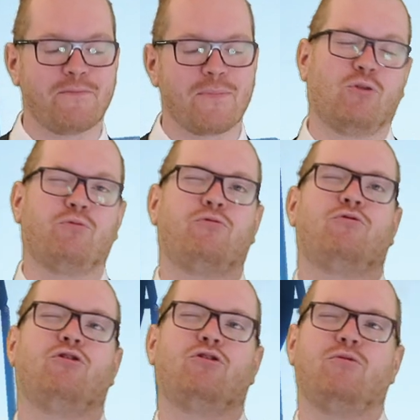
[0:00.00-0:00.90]
So
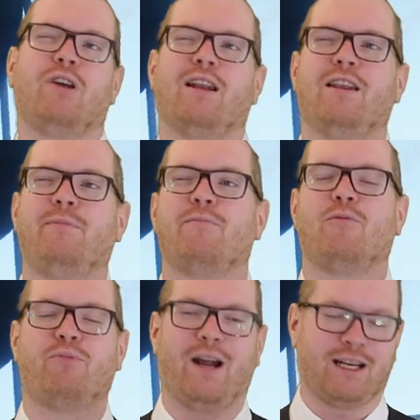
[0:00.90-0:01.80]
just to get a little bit
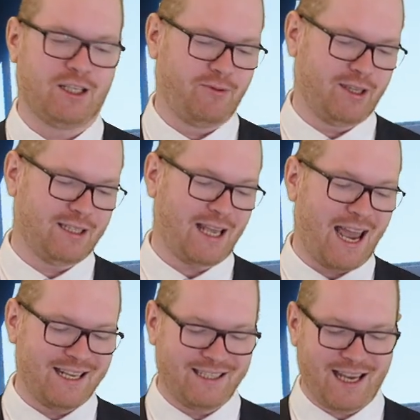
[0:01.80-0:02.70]
more practice with this,
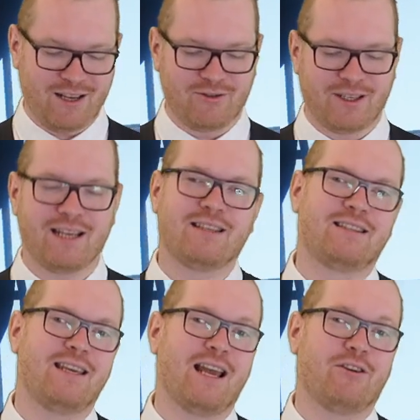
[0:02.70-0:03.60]
I decided to take this
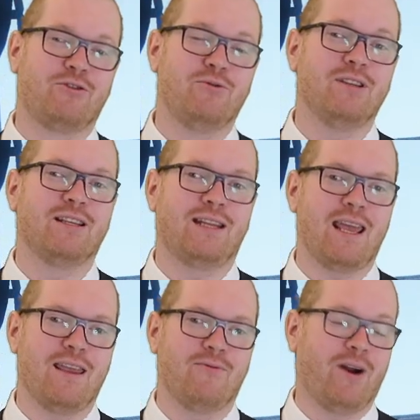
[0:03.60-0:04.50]
thing out during the
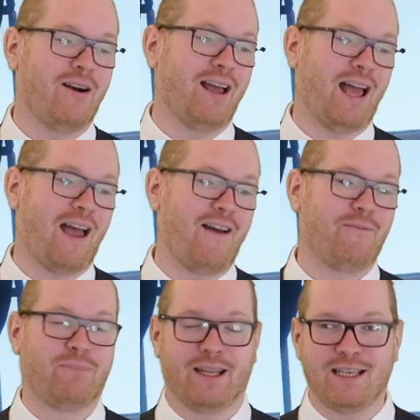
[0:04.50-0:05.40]
day, where I
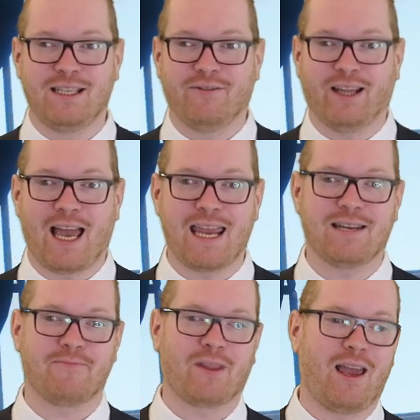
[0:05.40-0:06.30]
have plenty of
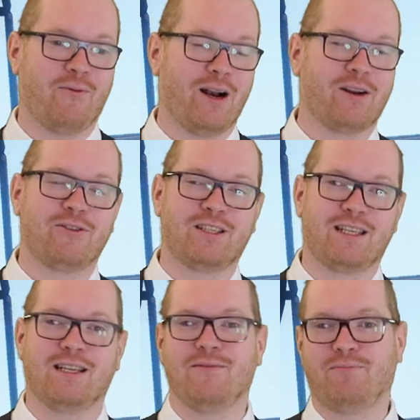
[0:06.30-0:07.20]
light and where I could
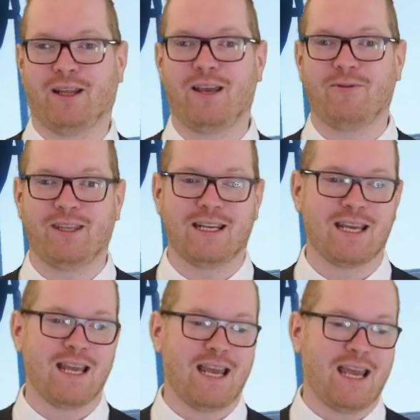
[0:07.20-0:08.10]
sit and play with it
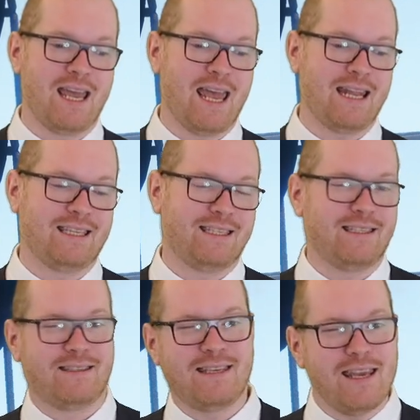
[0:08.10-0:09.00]
and
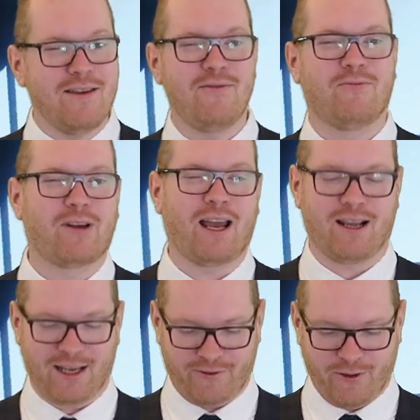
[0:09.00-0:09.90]
see, kind
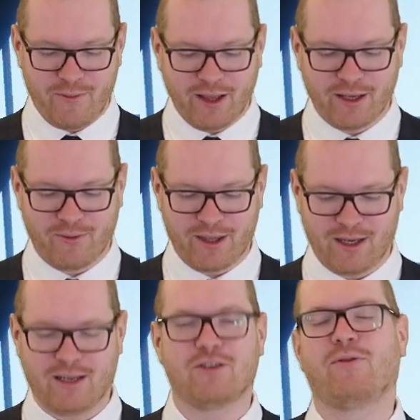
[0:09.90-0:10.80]
of get familiar with
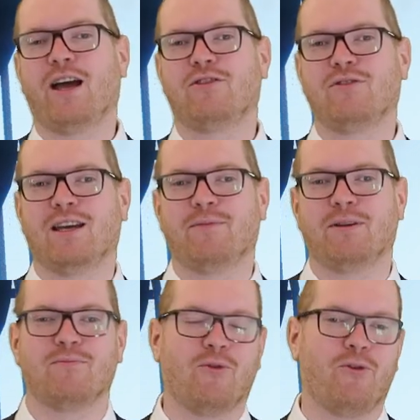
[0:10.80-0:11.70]
it and try to get a
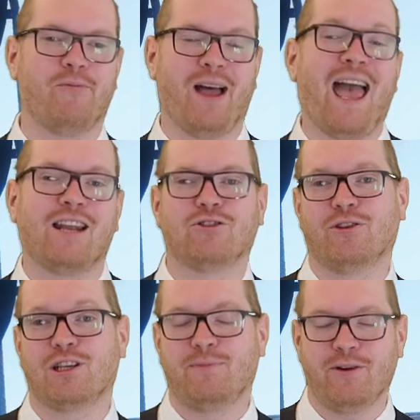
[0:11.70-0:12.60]
bit more
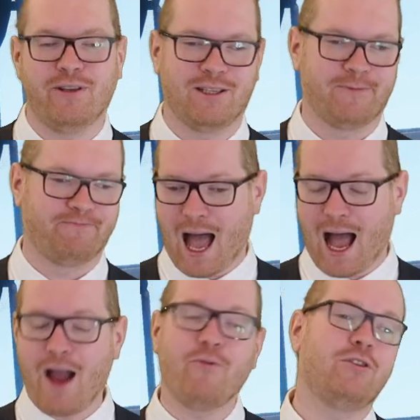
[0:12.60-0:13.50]
hands-on experience.
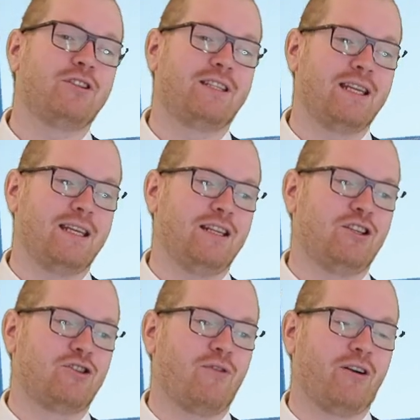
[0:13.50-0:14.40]
I was sitting
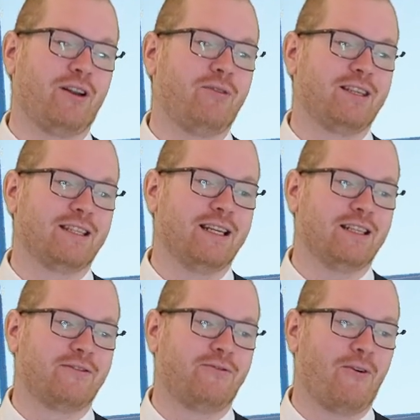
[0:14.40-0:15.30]
struggling with this
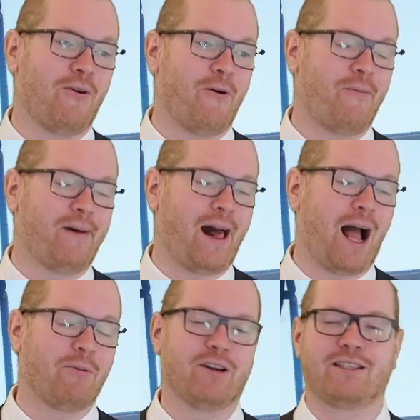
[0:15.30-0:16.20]
lens for,
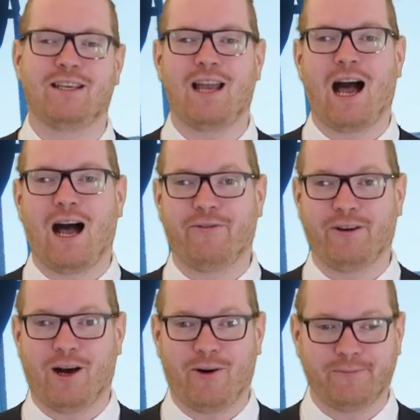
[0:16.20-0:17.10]
I'm gonna say, half
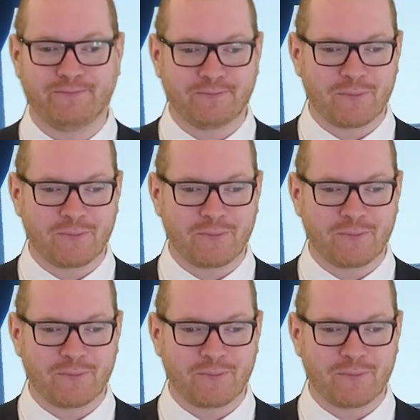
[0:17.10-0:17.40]
an hour.